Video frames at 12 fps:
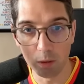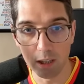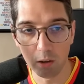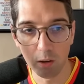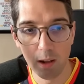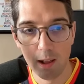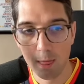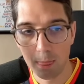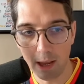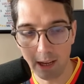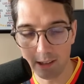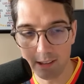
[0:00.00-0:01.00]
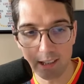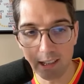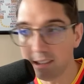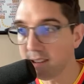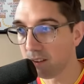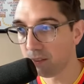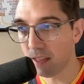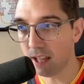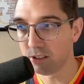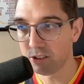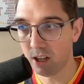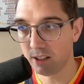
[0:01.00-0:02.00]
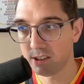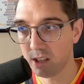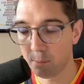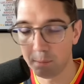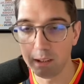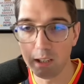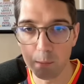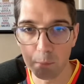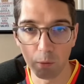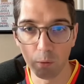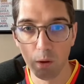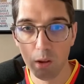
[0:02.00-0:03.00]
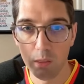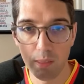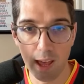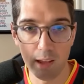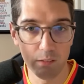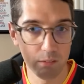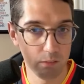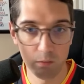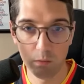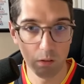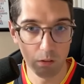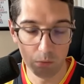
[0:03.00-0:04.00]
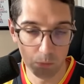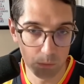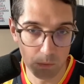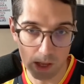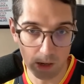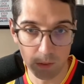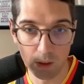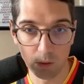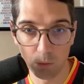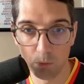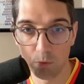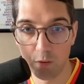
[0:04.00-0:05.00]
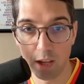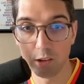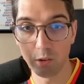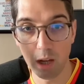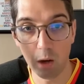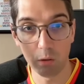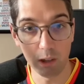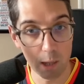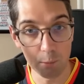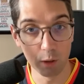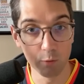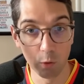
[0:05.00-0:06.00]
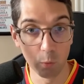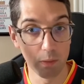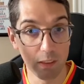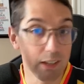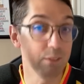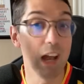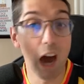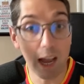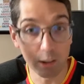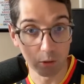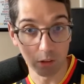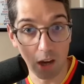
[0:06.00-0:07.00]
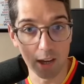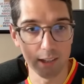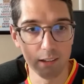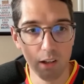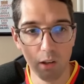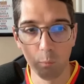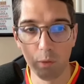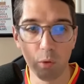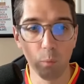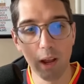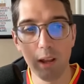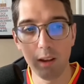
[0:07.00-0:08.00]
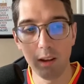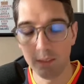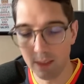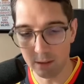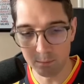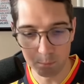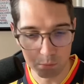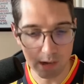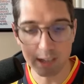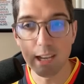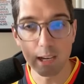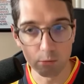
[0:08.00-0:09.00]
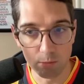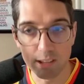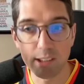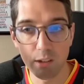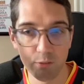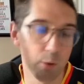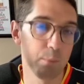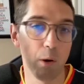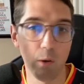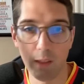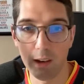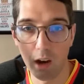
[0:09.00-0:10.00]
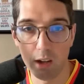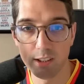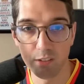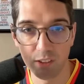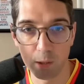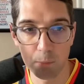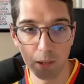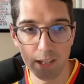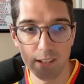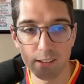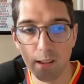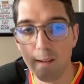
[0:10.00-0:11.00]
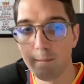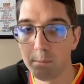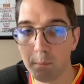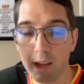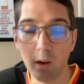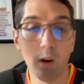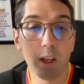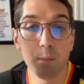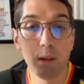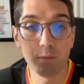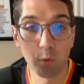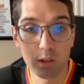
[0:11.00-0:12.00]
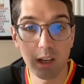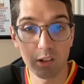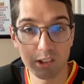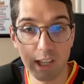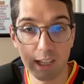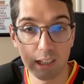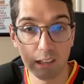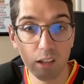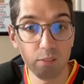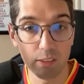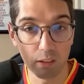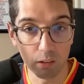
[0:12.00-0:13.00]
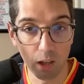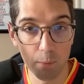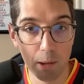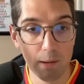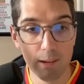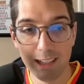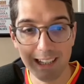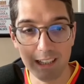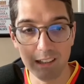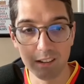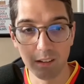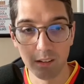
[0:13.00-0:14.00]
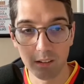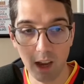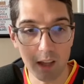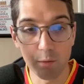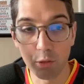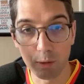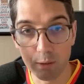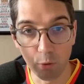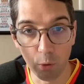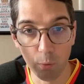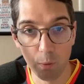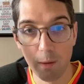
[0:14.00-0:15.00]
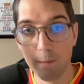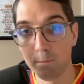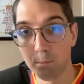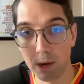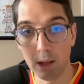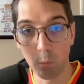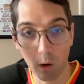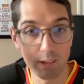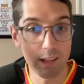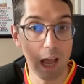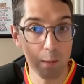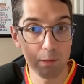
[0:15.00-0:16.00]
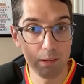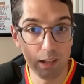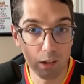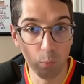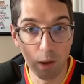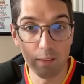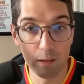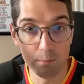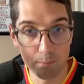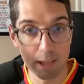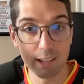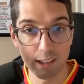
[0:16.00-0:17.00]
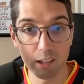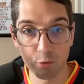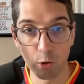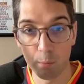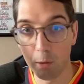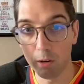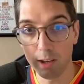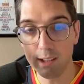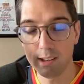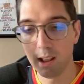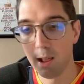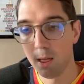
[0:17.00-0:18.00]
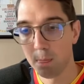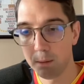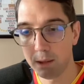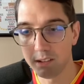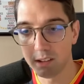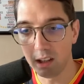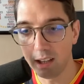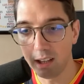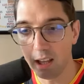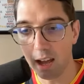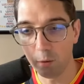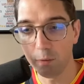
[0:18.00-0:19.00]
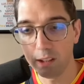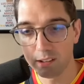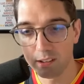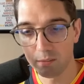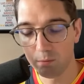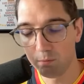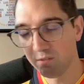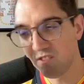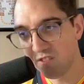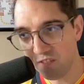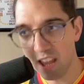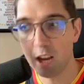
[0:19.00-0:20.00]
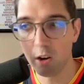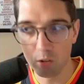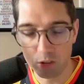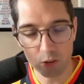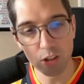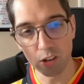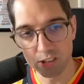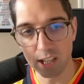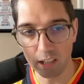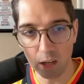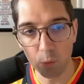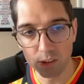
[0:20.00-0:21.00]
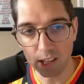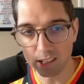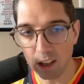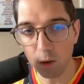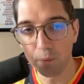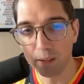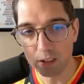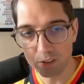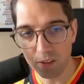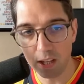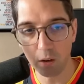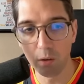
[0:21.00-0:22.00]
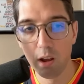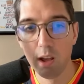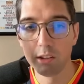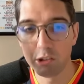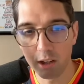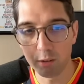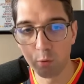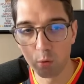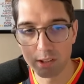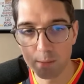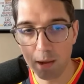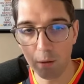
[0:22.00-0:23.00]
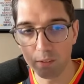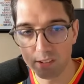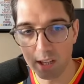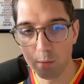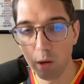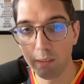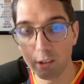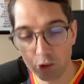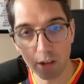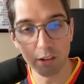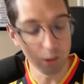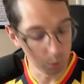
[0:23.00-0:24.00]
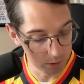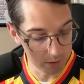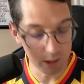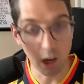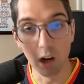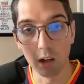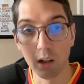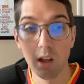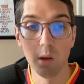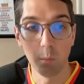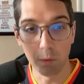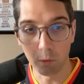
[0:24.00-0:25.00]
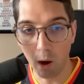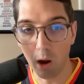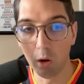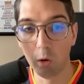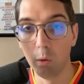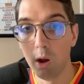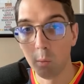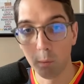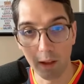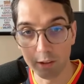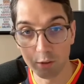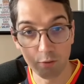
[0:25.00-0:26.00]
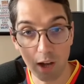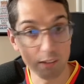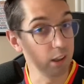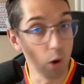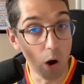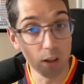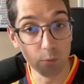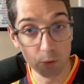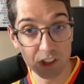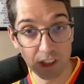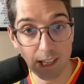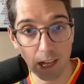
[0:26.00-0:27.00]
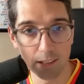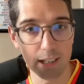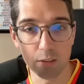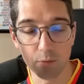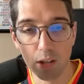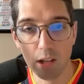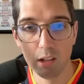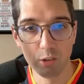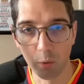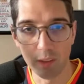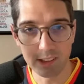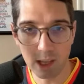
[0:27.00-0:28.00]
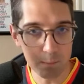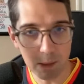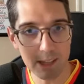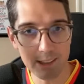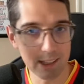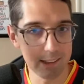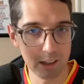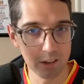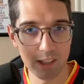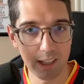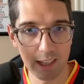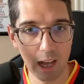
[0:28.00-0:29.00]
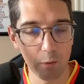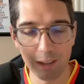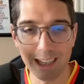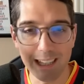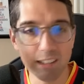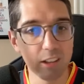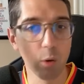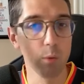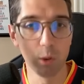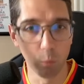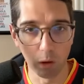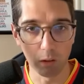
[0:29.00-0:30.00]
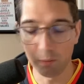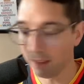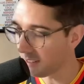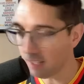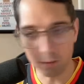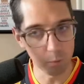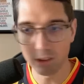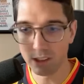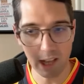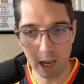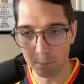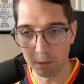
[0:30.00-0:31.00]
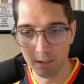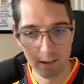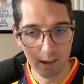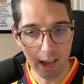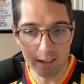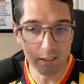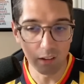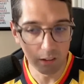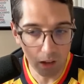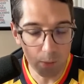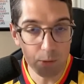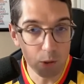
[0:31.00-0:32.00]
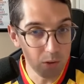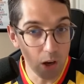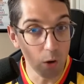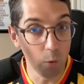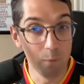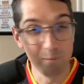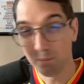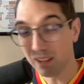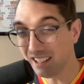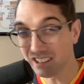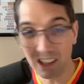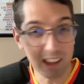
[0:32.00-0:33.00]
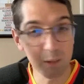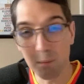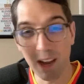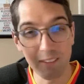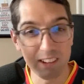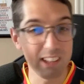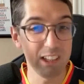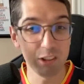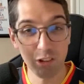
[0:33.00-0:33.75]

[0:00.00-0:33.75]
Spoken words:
year. And he isn't that shot-stopping keeper that I think fans are now clamoring for with an even higher line. With the way that breakneck, risky football that Hansi Flick plays, my argument for Ter Stegen leaving the club is kind of threefold, but I want it to happen in a way that makes sense for all parties. Because, again, I don't think it's fair to Ter Stegen. I will say this. I don't think it's fair to try to force him out the same way they tried to do with De Jong, with Araujo, with Ansu Fati, all of which did not leave. So this campaign to get Ter Stegen out isn't going to work. That's not what's going to happen. And the club, is likely behind the scenes